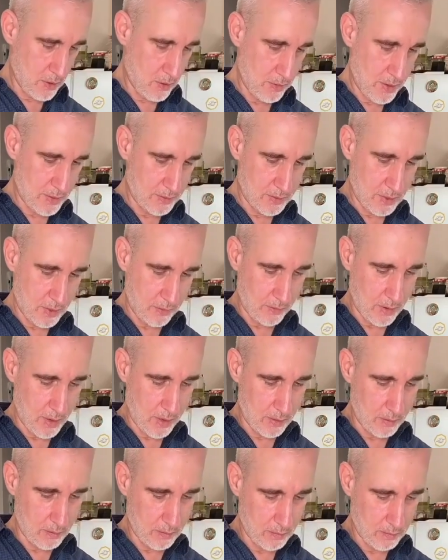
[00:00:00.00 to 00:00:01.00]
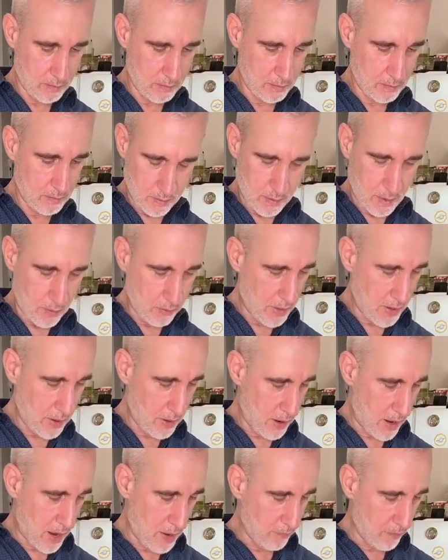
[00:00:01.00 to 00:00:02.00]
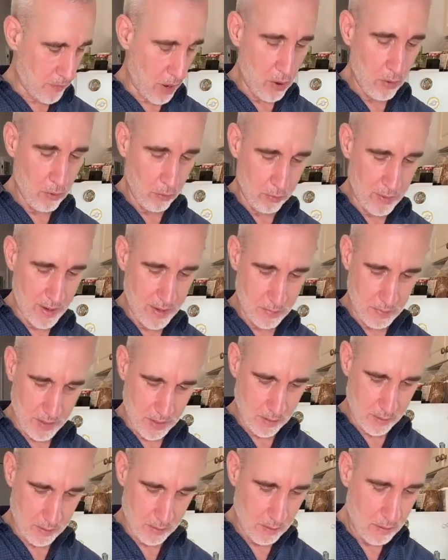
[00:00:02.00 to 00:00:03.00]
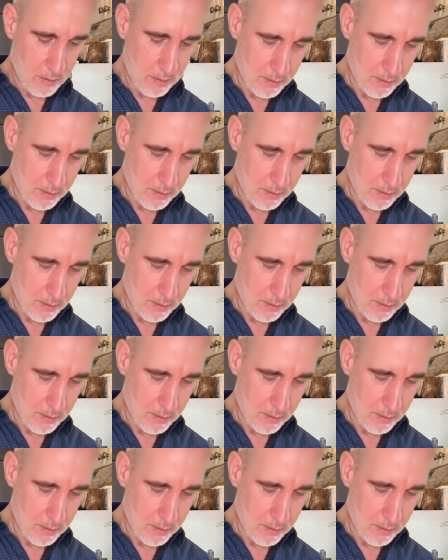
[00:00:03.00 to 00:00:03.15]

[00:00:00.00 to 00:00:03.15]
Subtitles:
No, that's not right. Okay, oh, wait a minute.